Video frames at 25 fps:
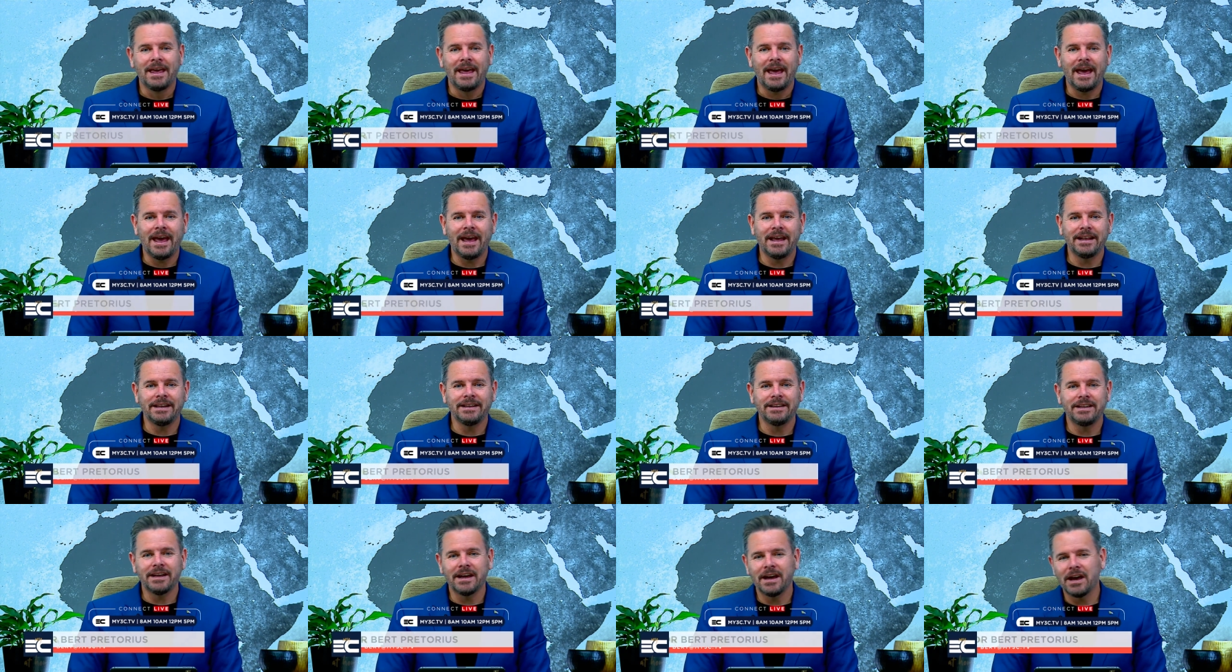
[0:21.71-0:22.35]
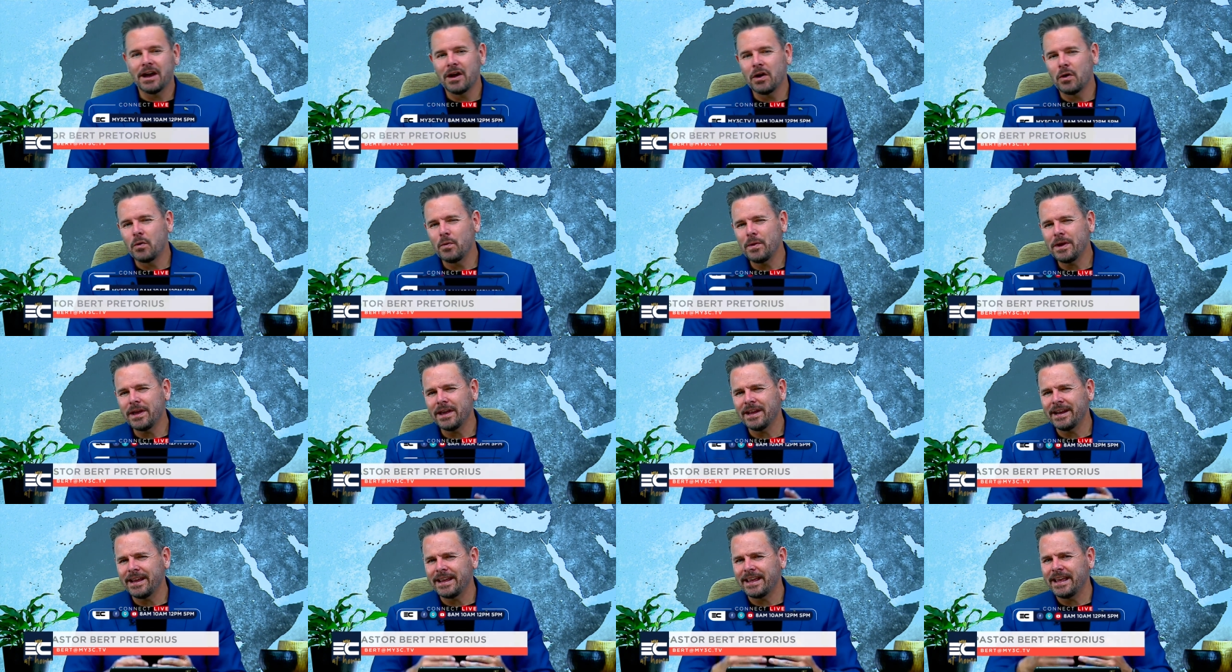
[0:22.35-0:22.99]
and uh, we're
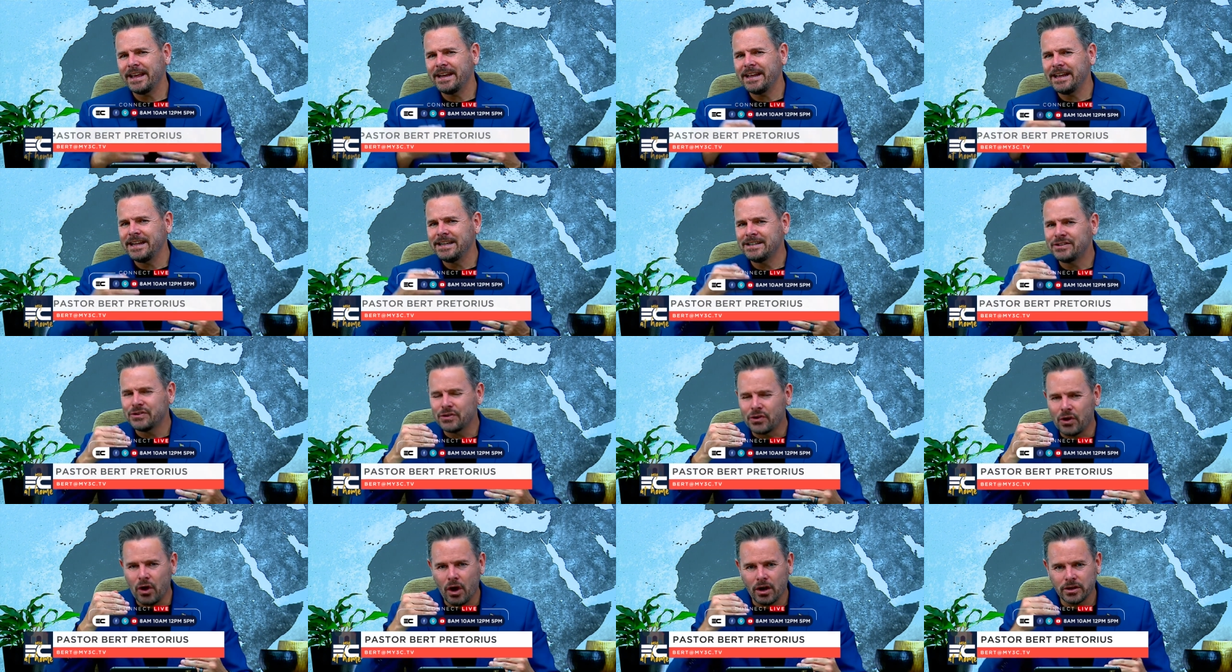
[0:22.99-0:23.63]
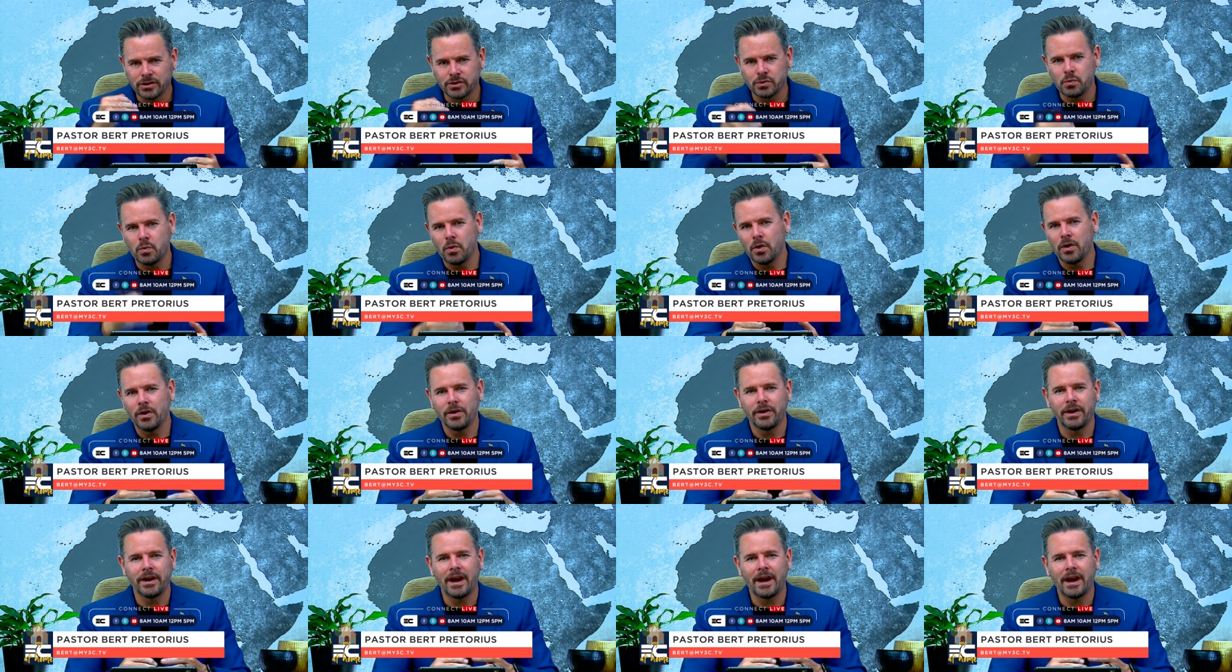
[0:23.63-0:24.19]
going to get into God's word.